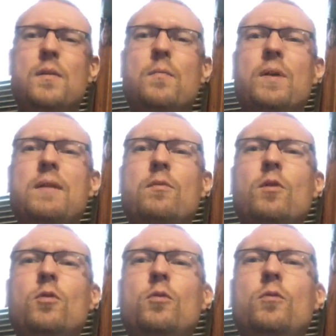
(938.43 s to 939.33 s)

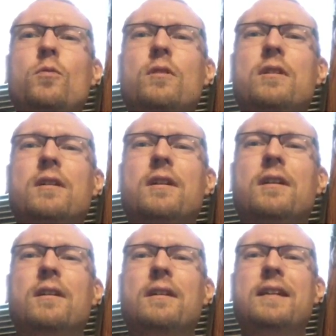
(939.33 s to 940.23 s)
people who
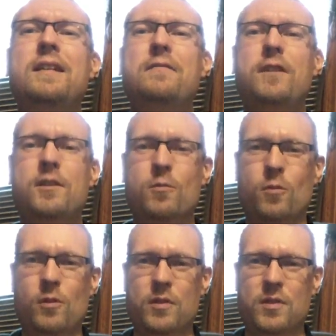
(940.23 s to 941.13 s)
are
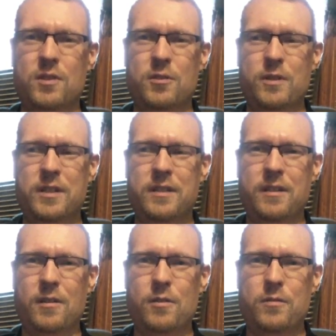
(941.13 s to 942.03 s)
individuals doing
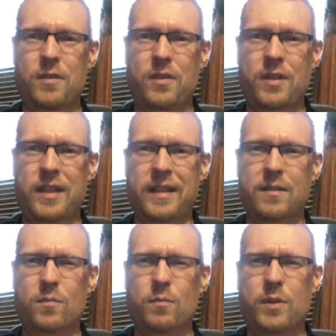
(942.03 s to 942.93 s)
their own
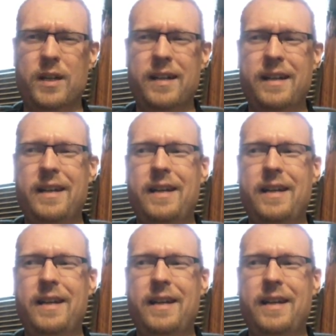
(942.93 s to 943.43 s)
thing, but